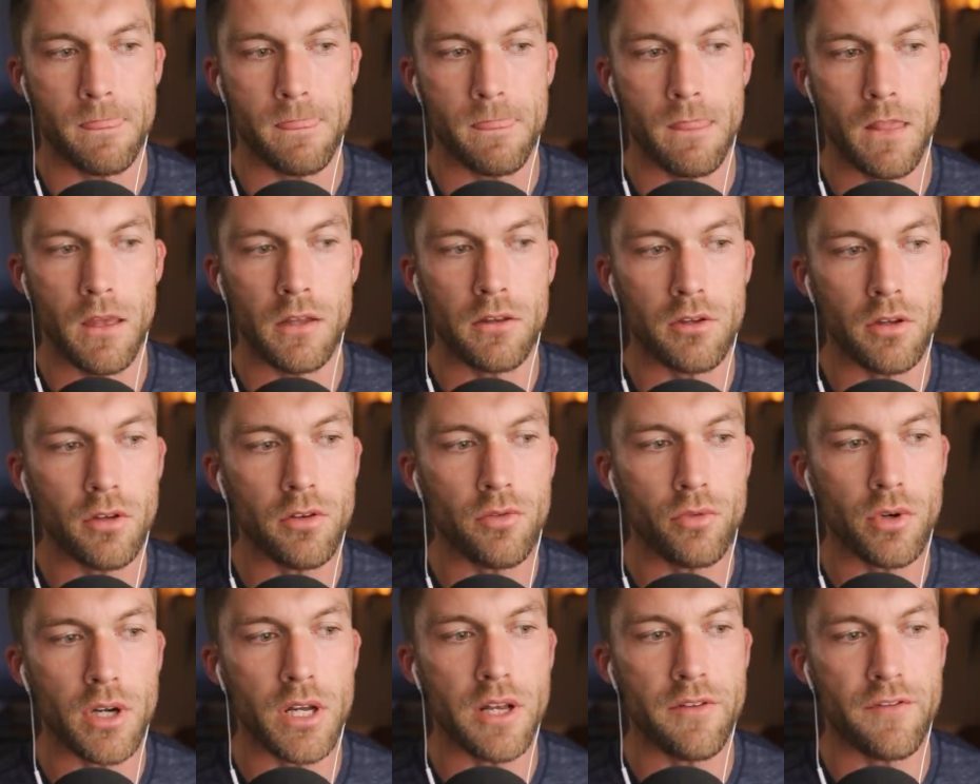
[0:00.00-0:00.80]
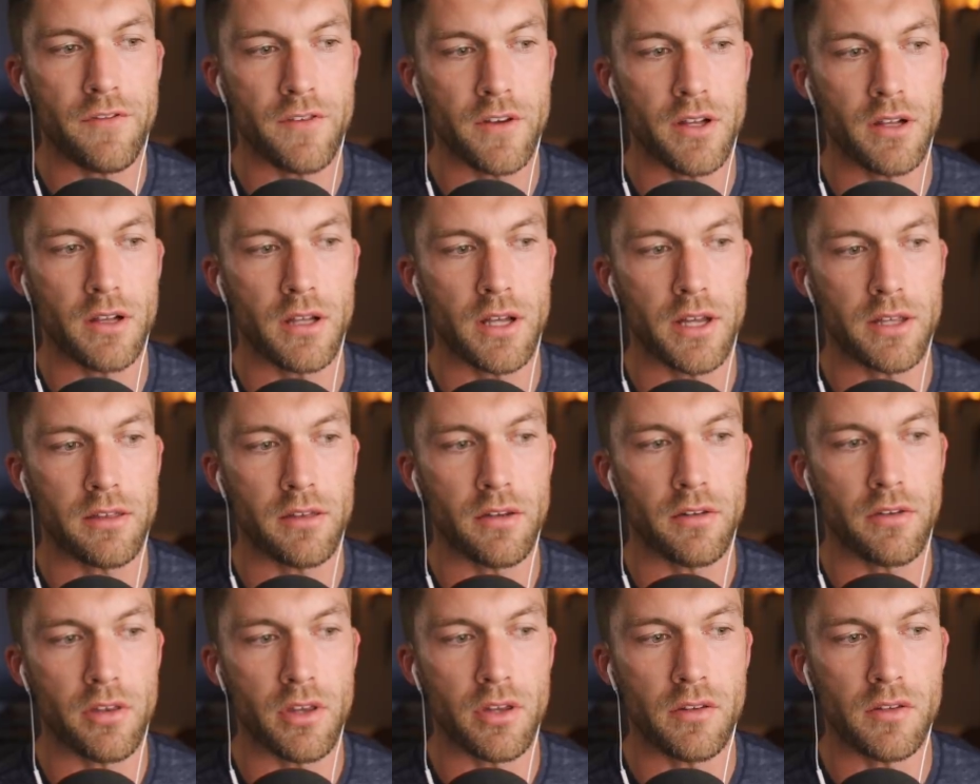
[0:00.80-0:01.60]
It does really feel like
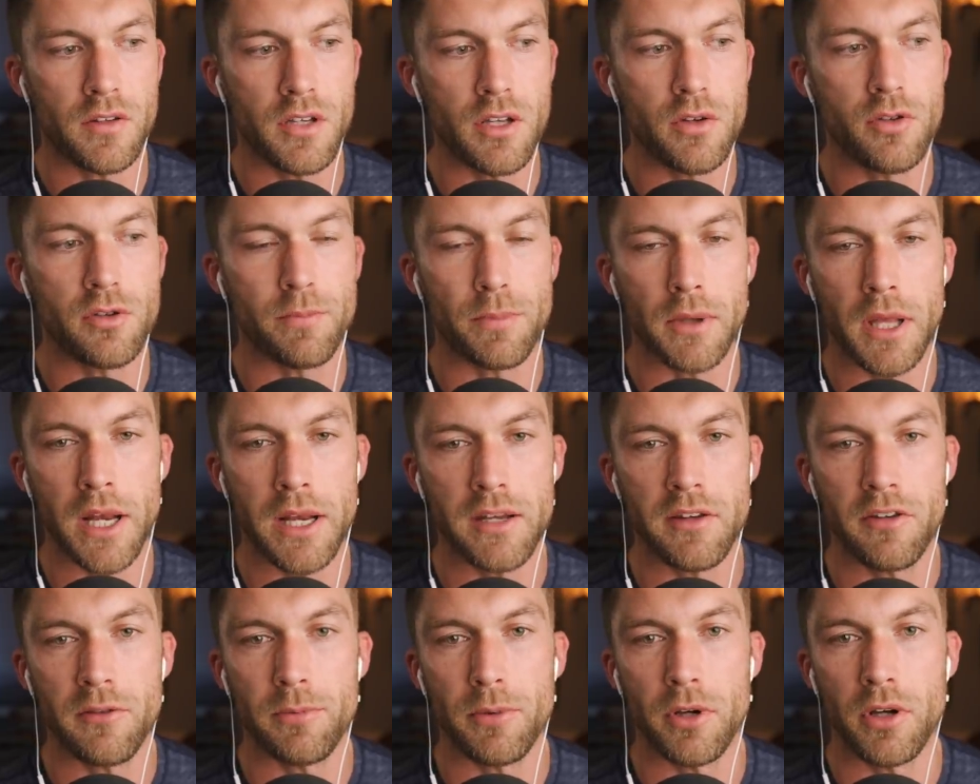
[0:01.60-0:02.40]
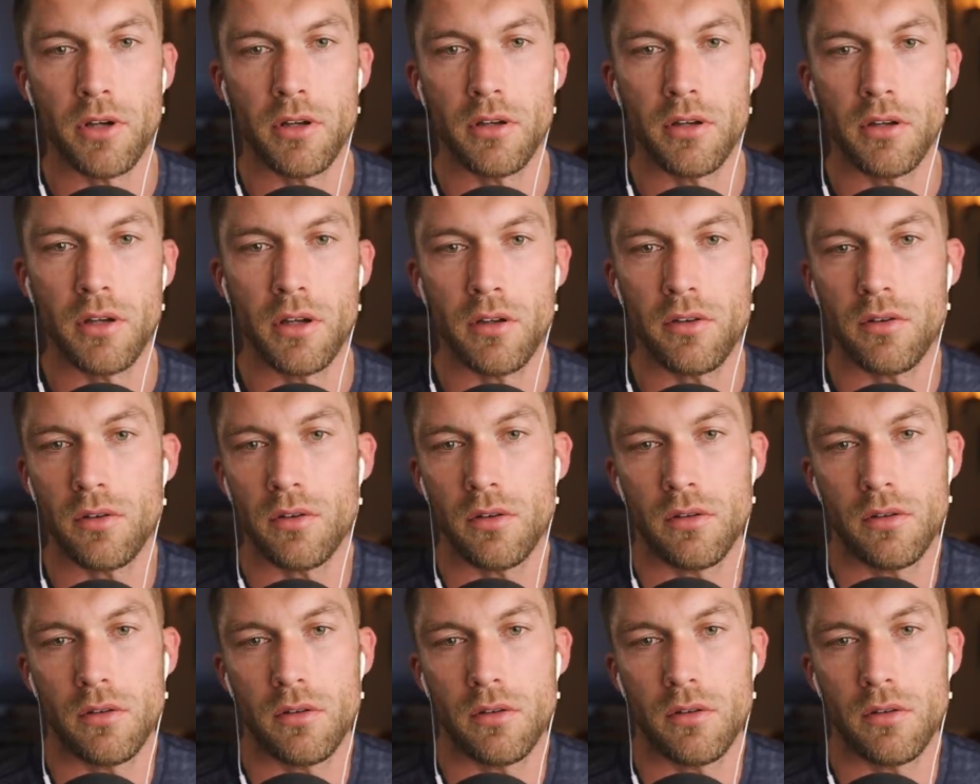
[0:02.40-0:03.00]
there's this huge blind spot. It,